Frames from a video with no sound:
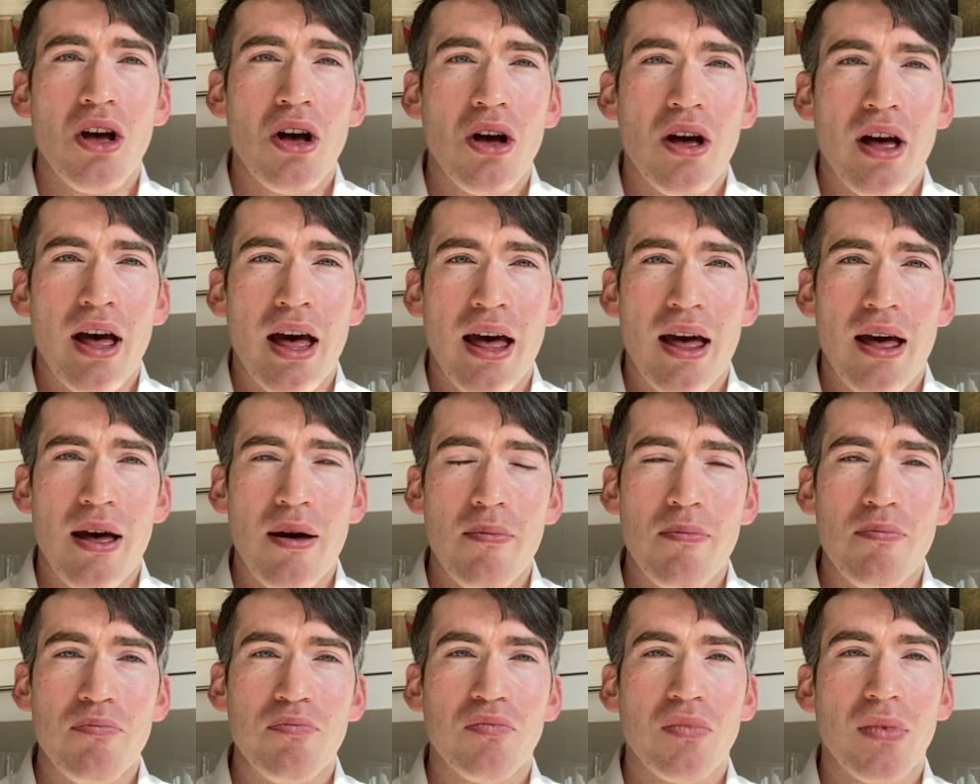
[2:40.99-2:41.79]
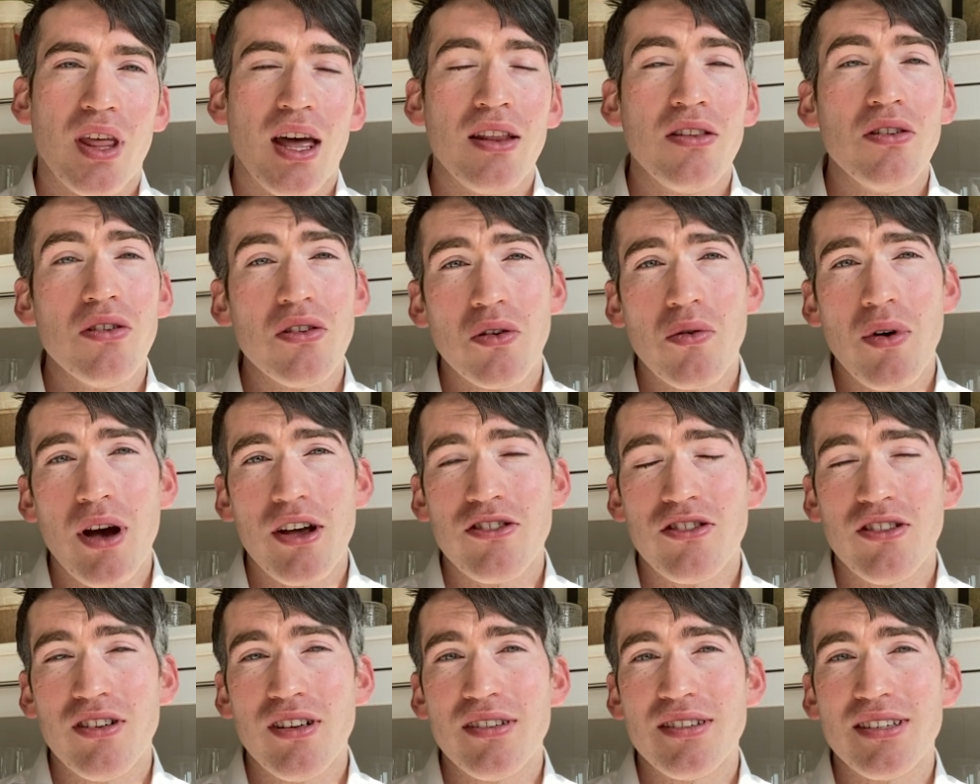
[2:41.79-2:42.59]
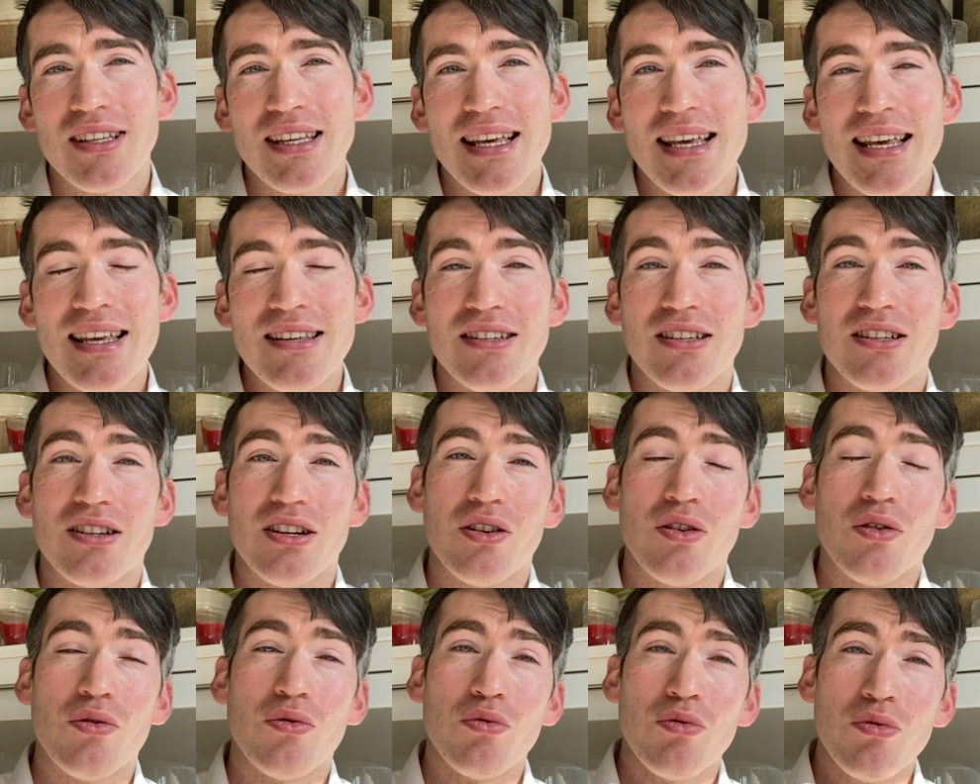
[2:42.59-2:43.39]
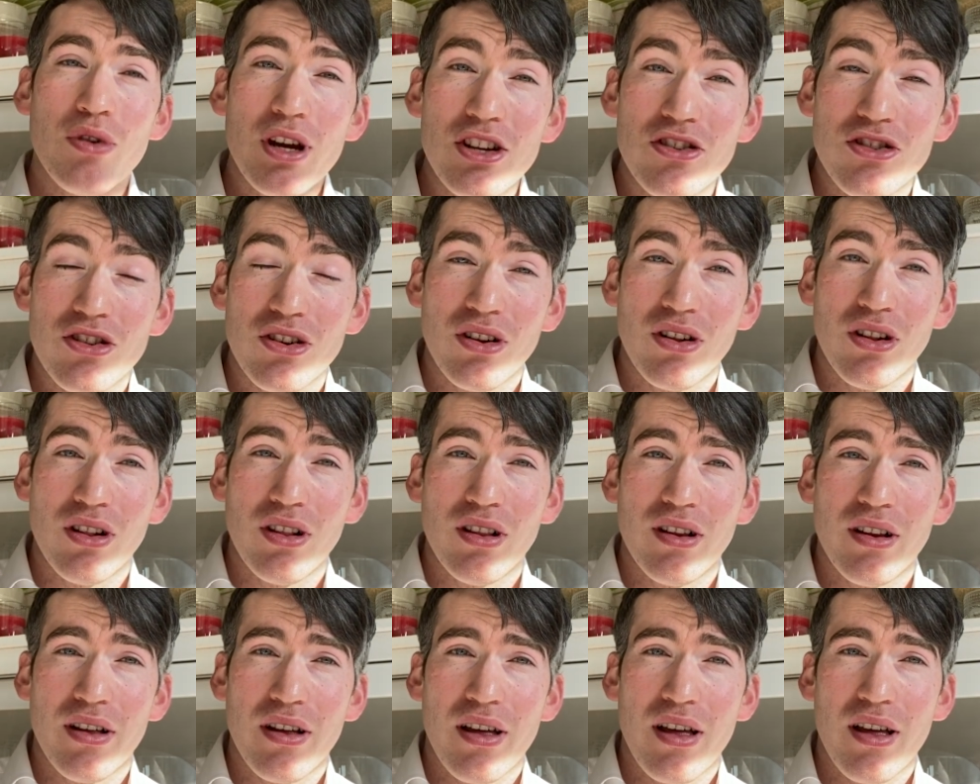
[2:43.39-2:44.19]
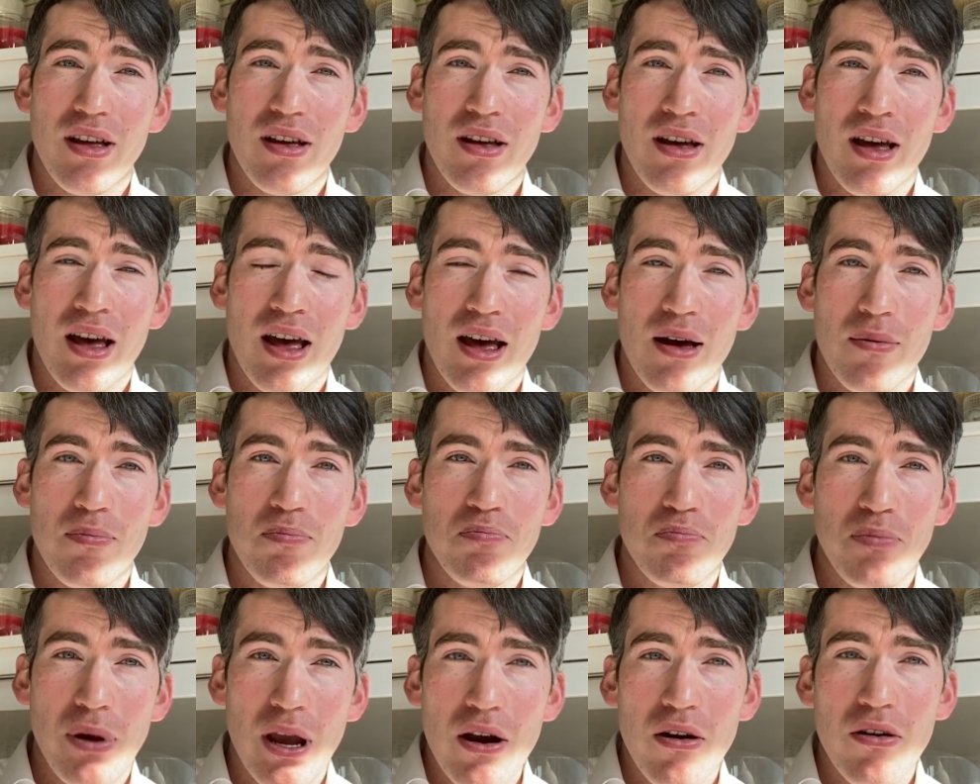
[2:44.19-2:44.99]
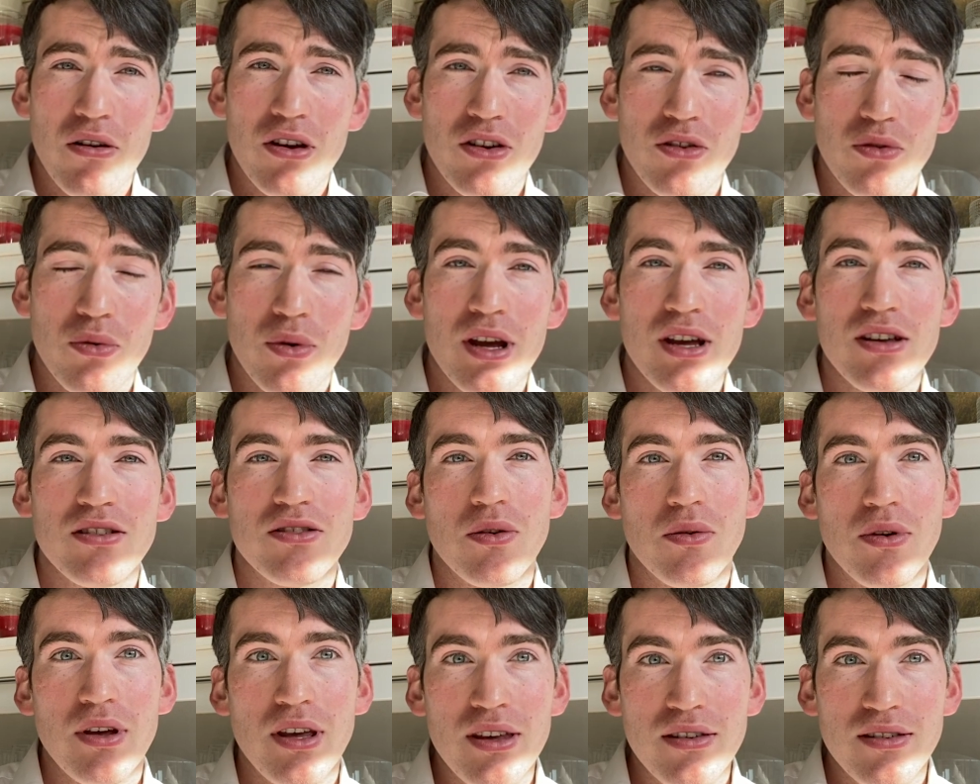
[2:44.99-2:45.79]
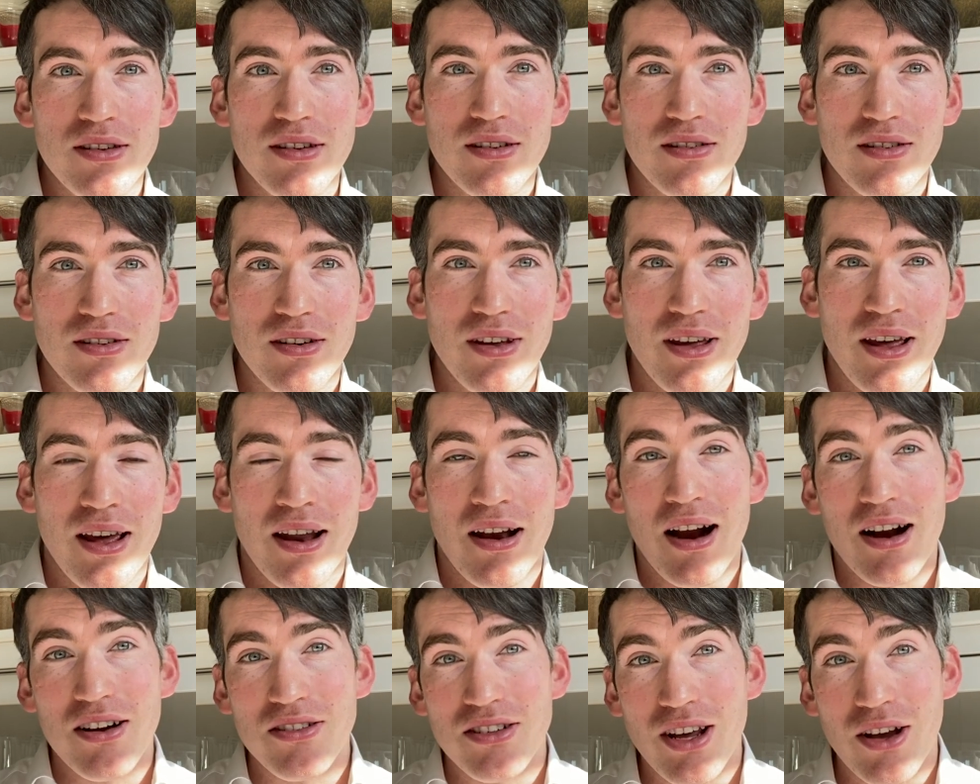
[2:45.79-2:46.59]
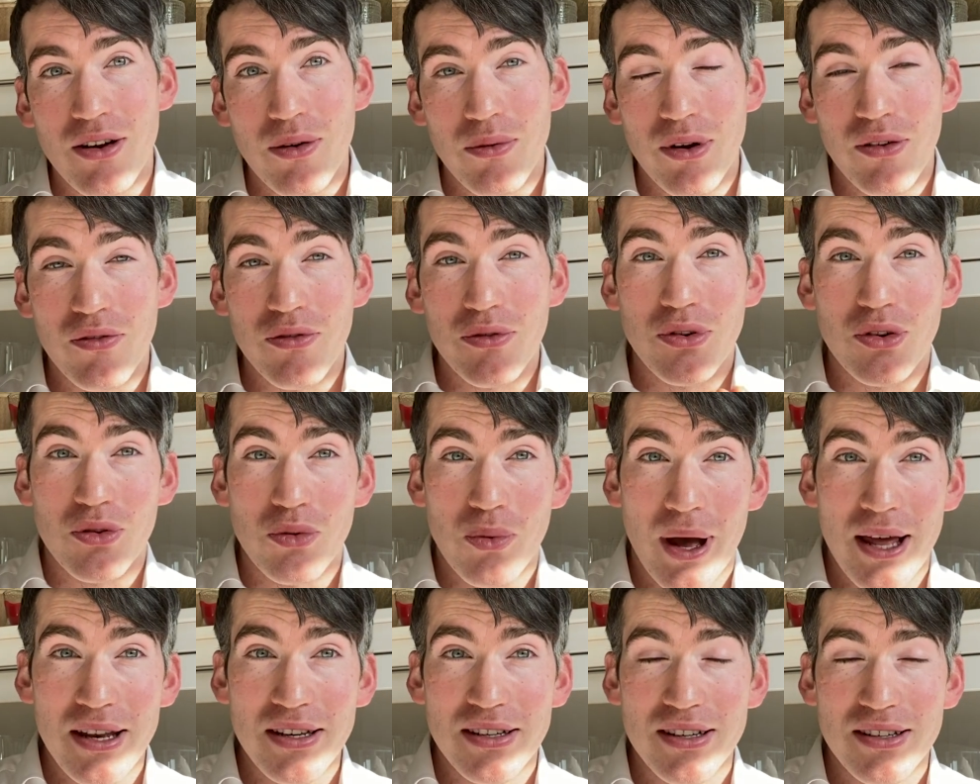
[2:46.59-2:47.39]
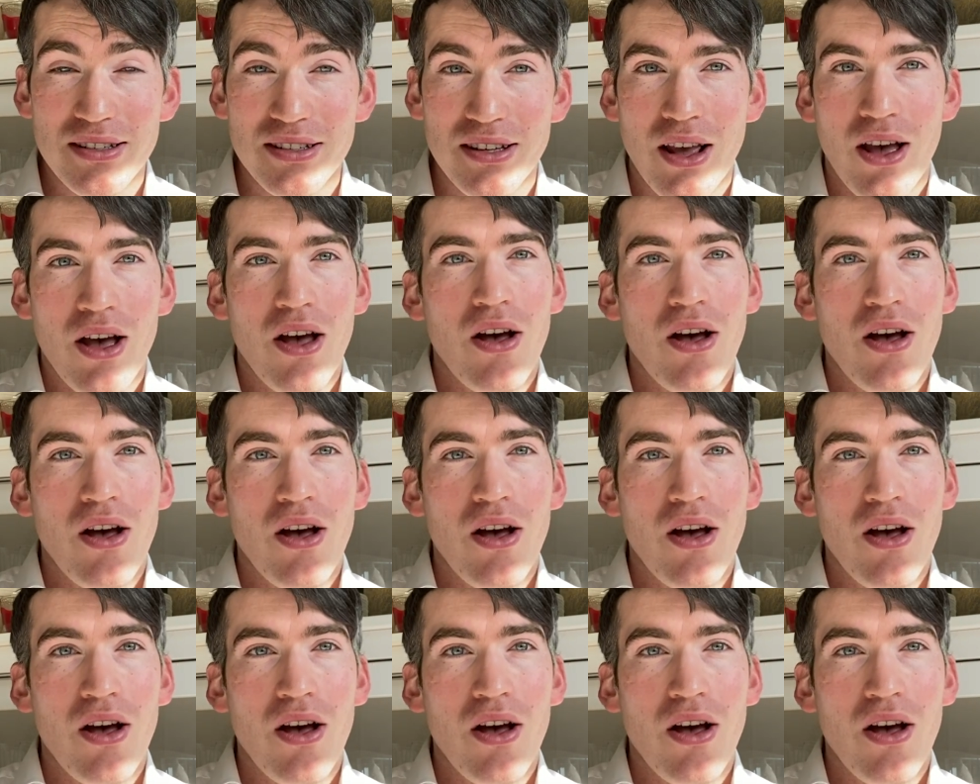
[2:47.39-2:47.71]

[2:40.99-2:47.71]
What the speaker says: And the other question is it an original period ring? So is it an Art Deco ring from the 20s?